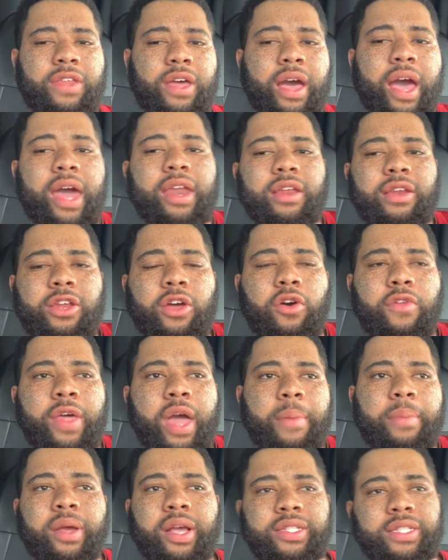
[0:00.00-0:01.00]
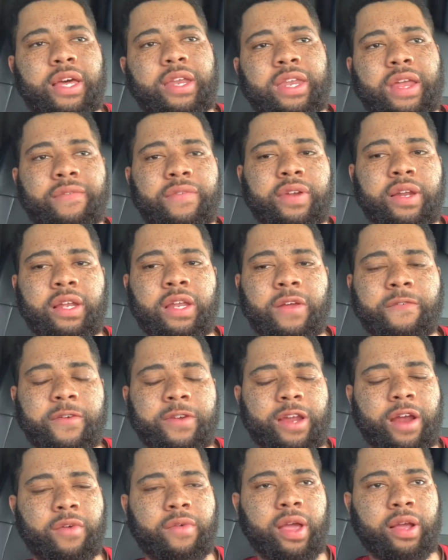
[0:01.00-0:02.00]
Now, I didn't know that because I never
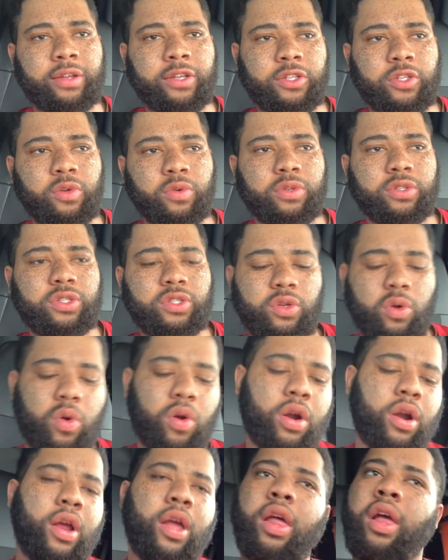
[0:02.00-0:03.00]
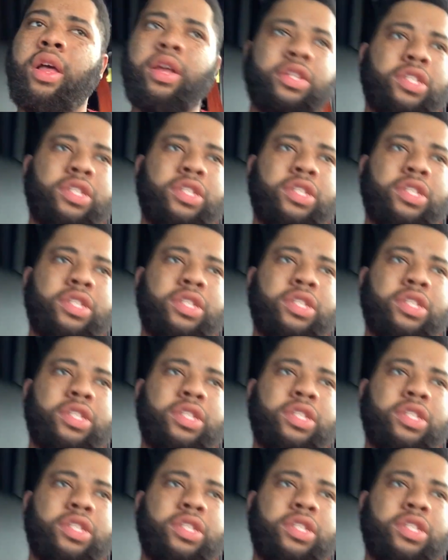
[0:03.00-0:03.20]
delivered directly to a store.